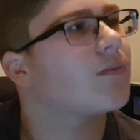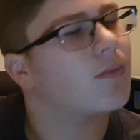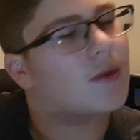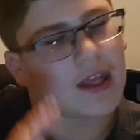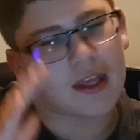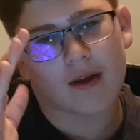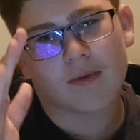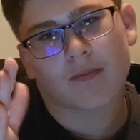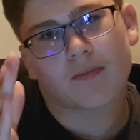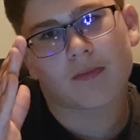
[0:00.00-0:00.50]

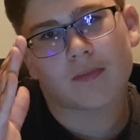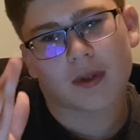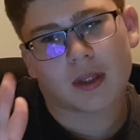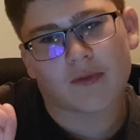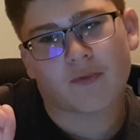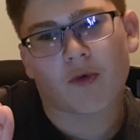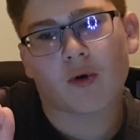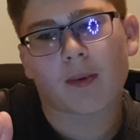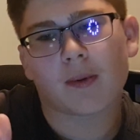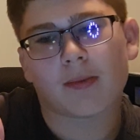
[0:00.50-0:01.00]
like,
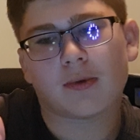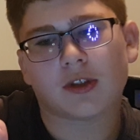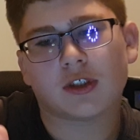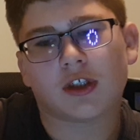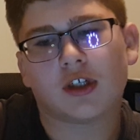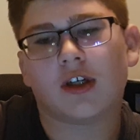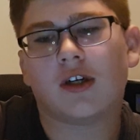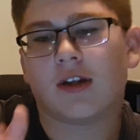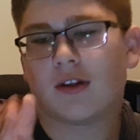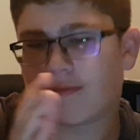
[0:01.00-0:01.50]
4 people is
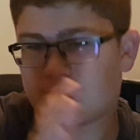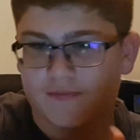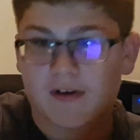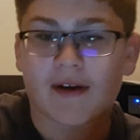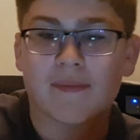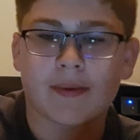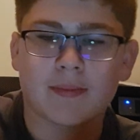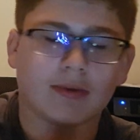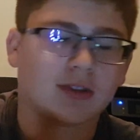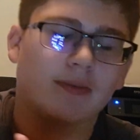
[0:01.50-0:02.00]
good and
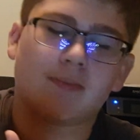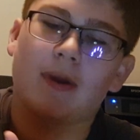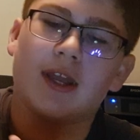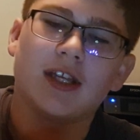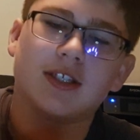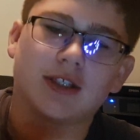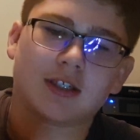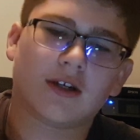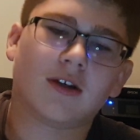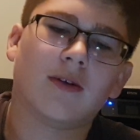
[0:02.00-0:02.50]
5 people is
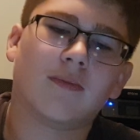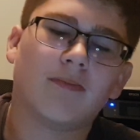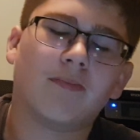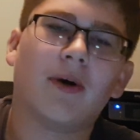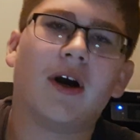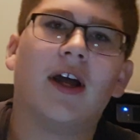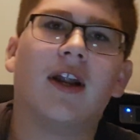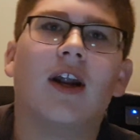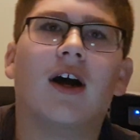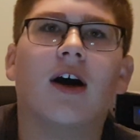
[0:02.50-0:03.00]
amazing.
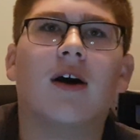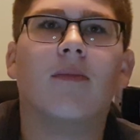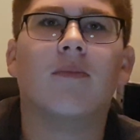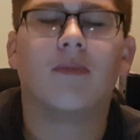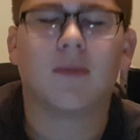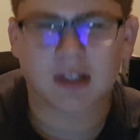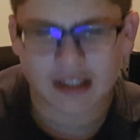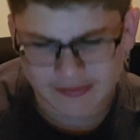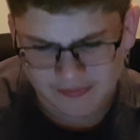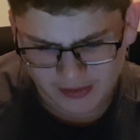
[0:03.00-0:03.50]
But
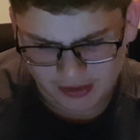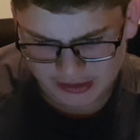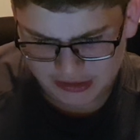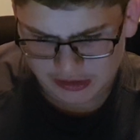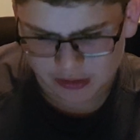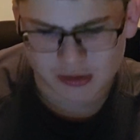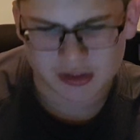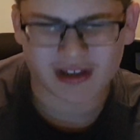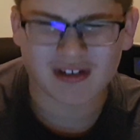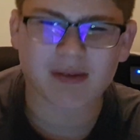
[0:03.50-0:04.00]
even as
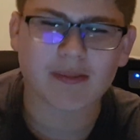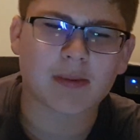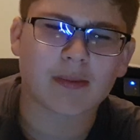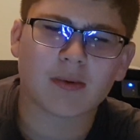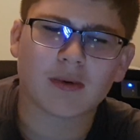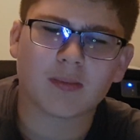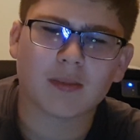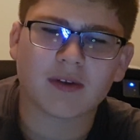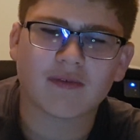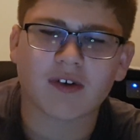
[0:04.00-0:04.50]
low as 3 people
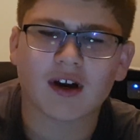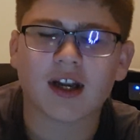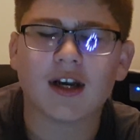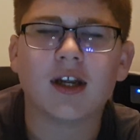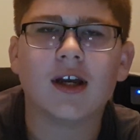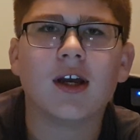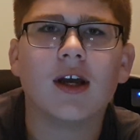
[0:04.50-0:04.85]
would be fine.